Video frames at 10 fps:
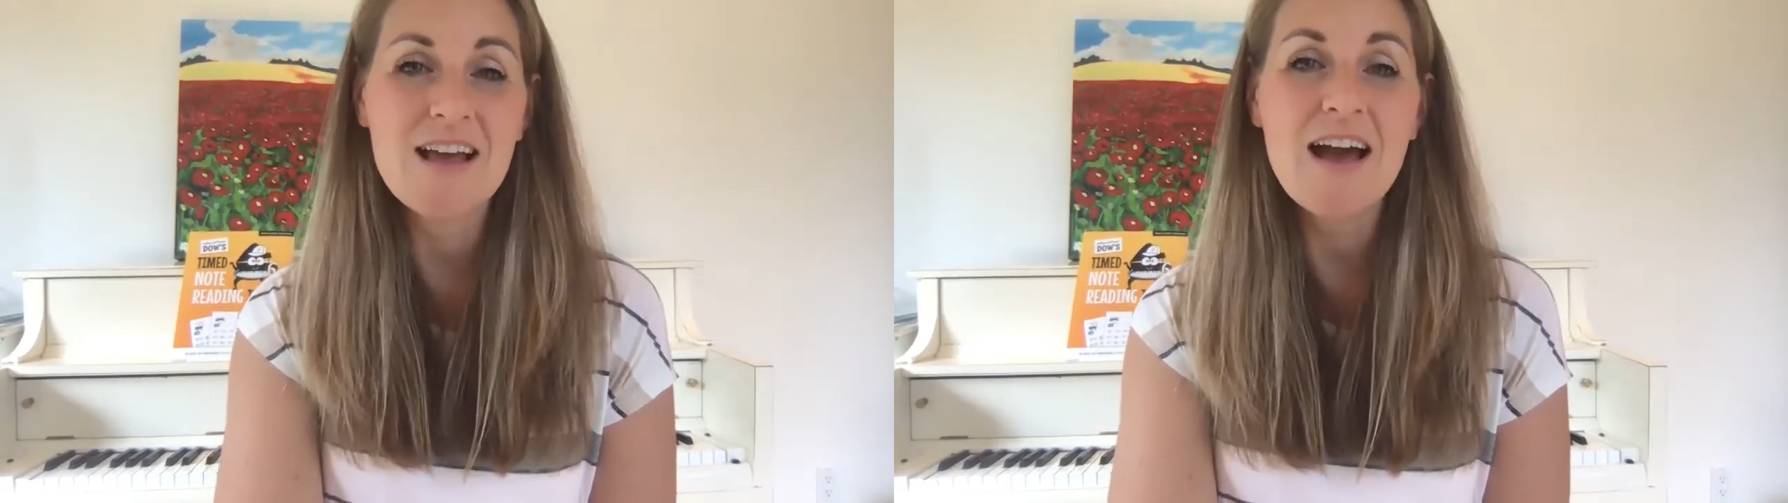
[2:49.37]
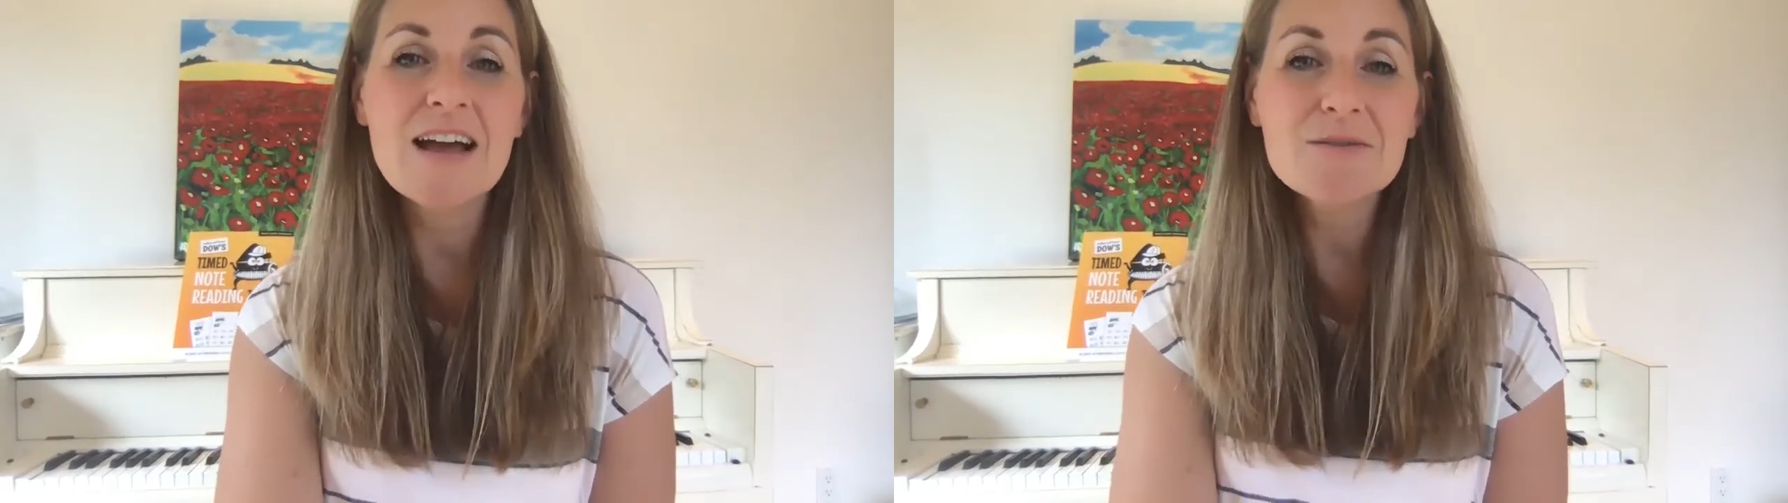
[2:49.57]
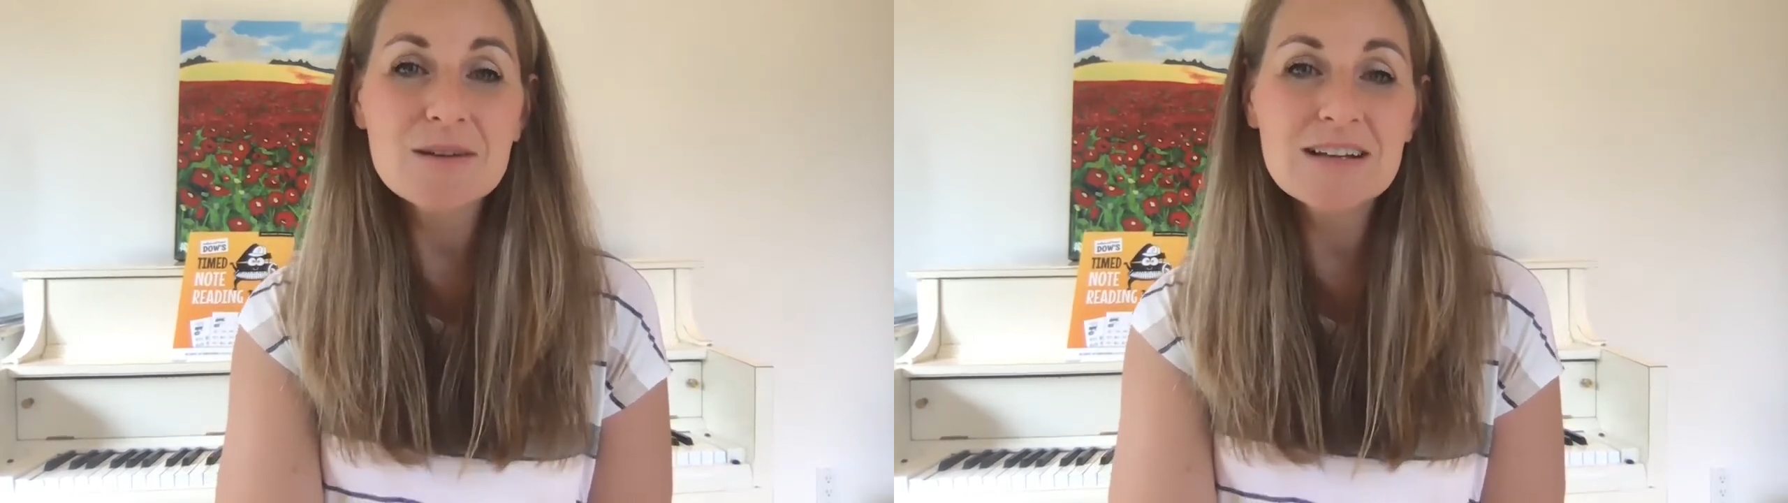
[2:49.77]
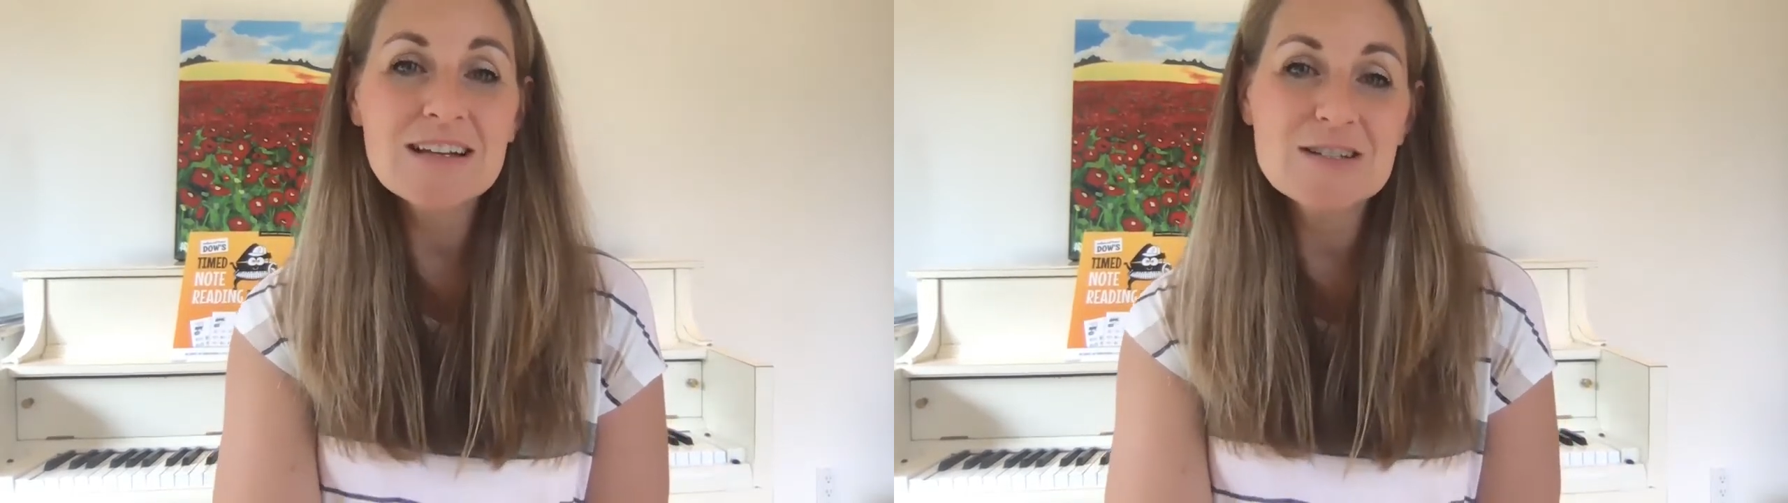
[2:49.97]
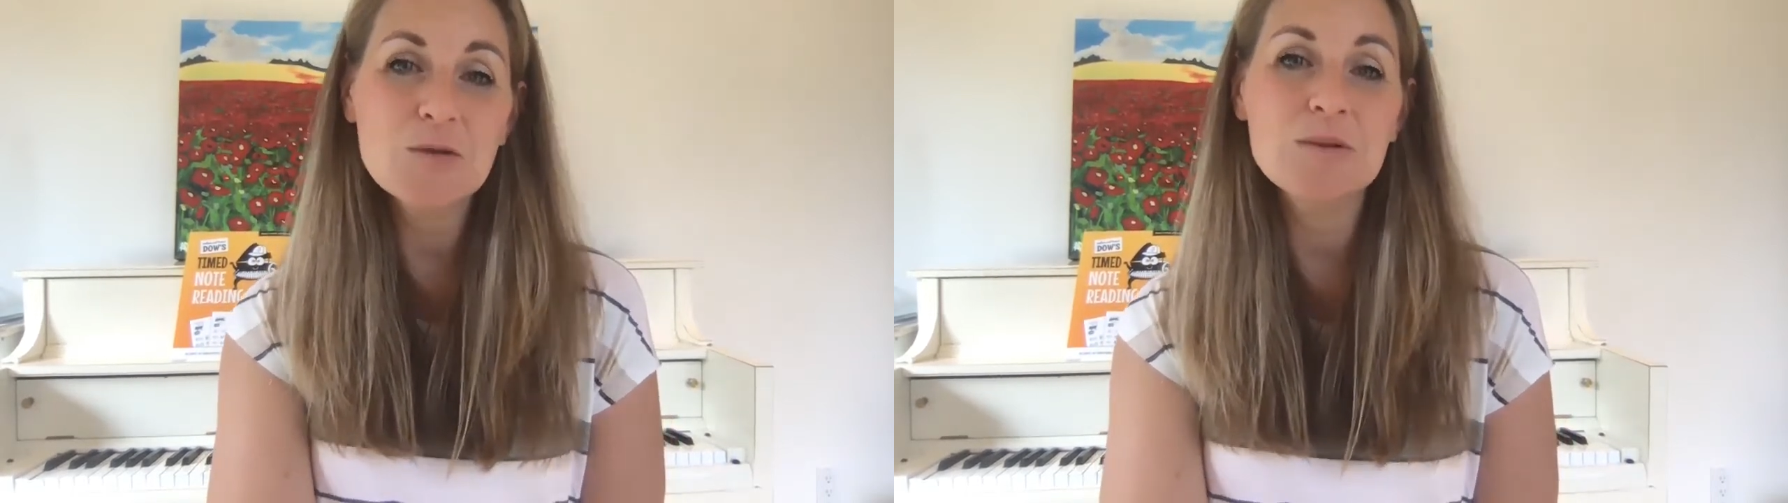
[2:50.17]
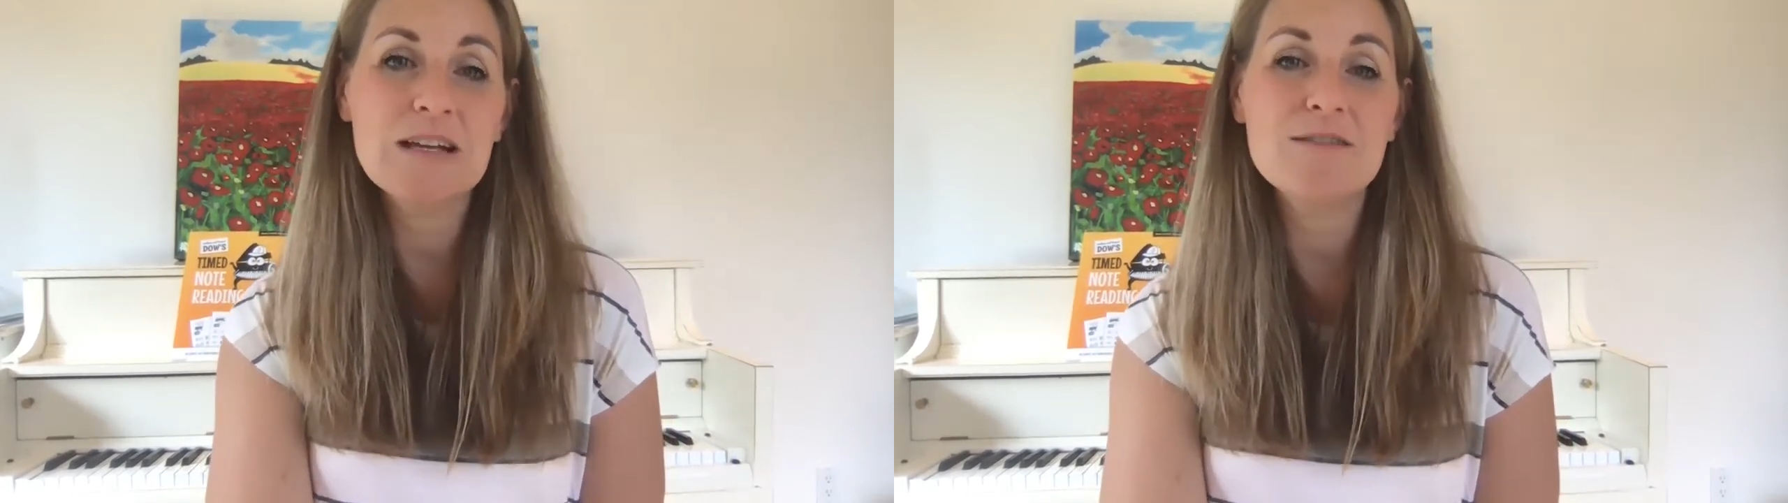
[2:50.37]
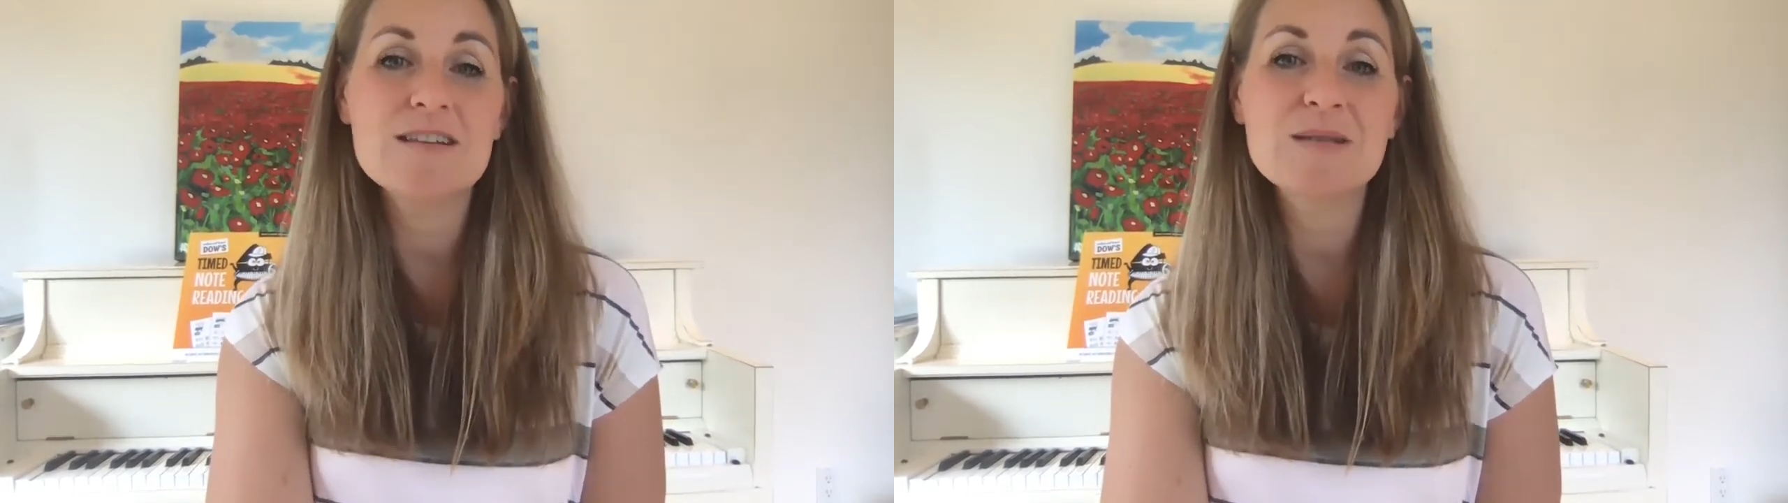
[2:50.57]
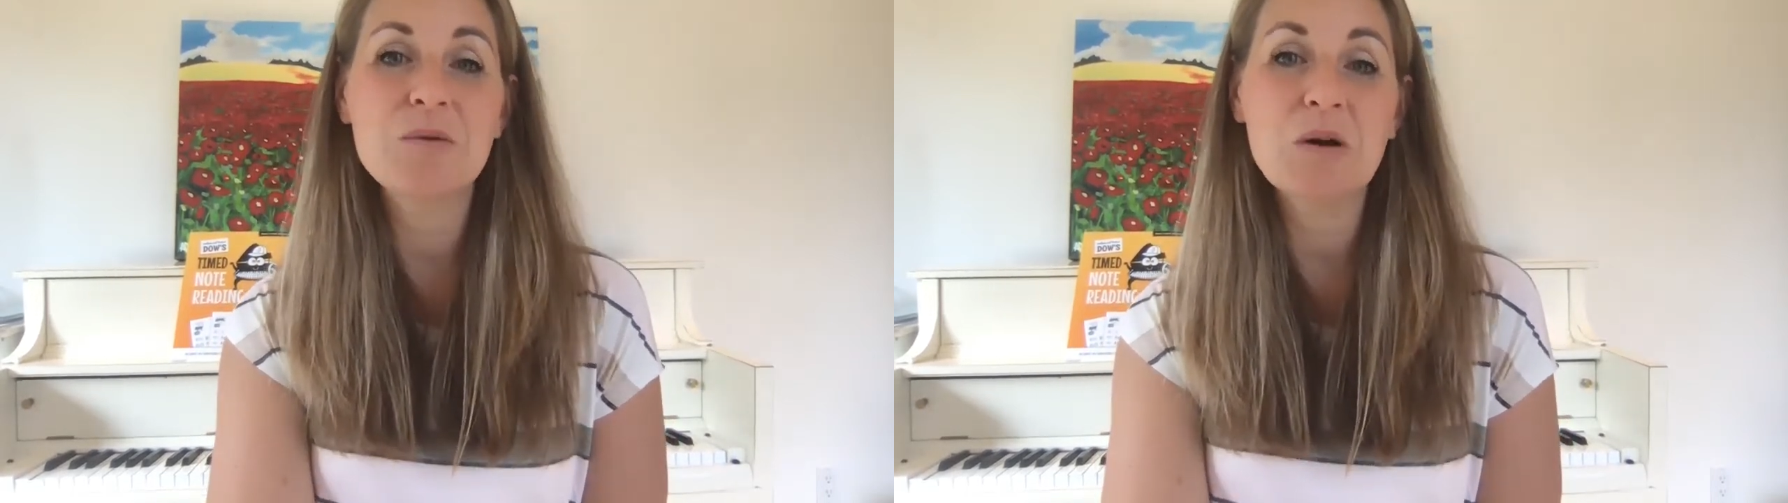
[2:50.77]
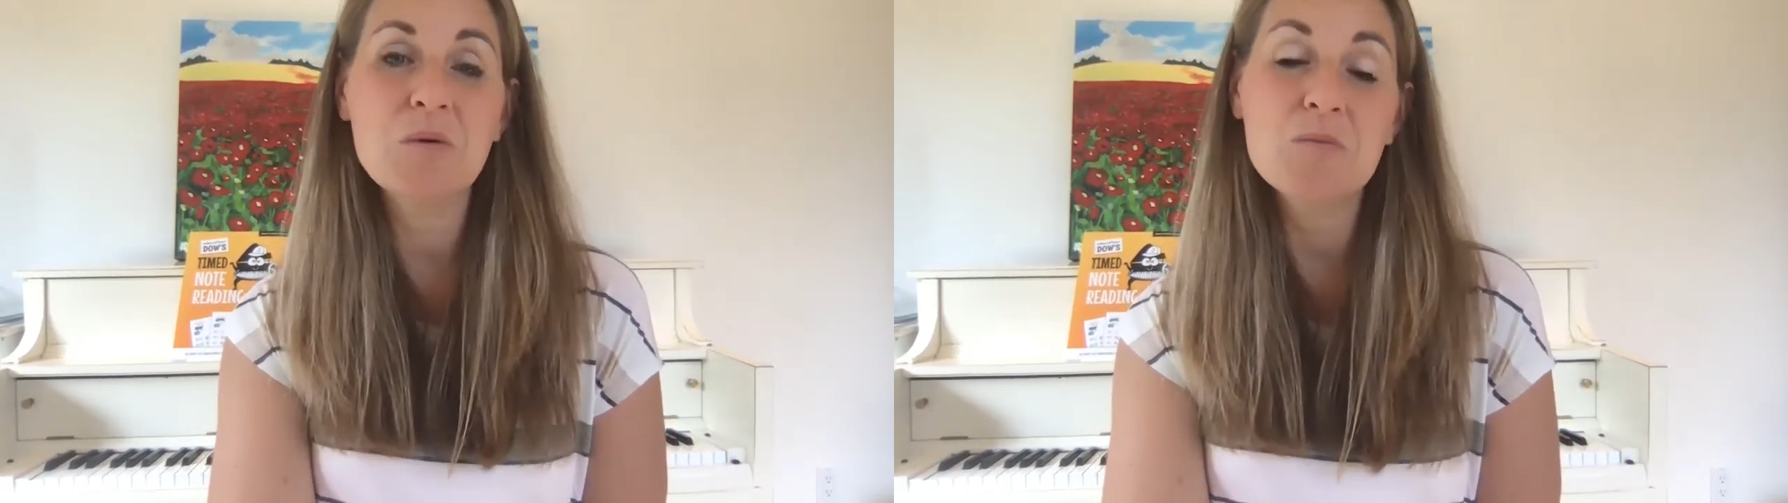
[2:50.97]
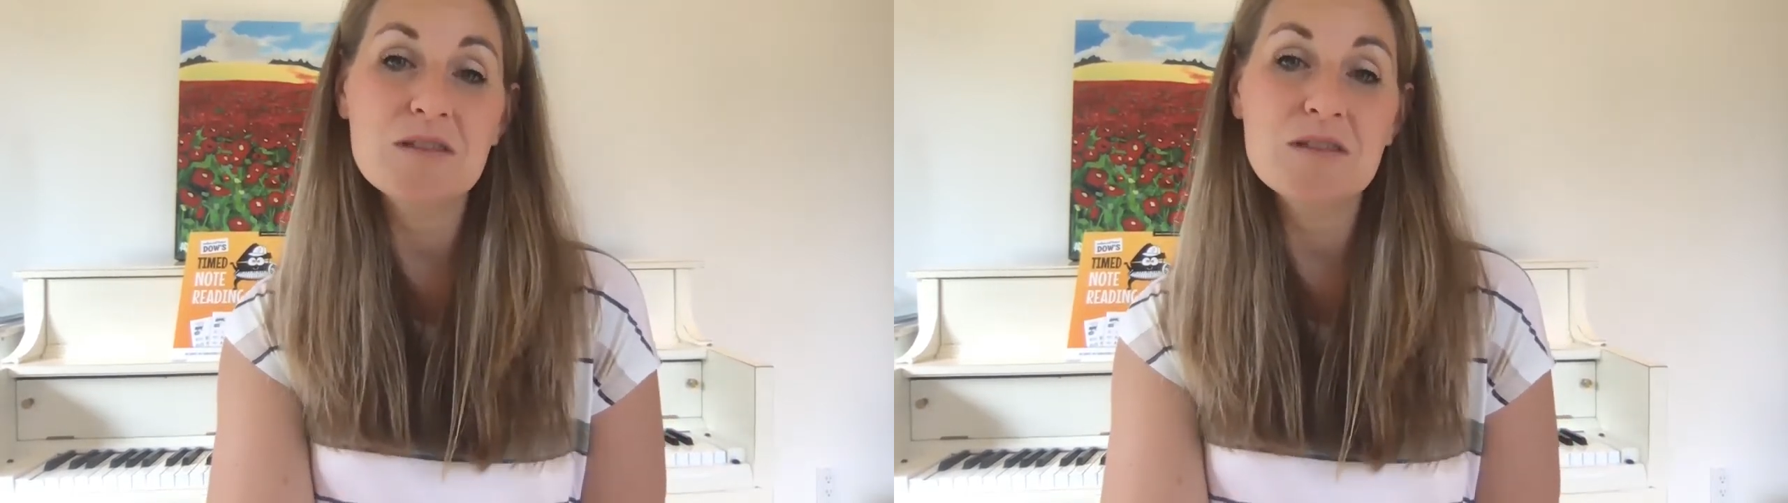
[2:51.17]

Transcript: I really do believe this book will be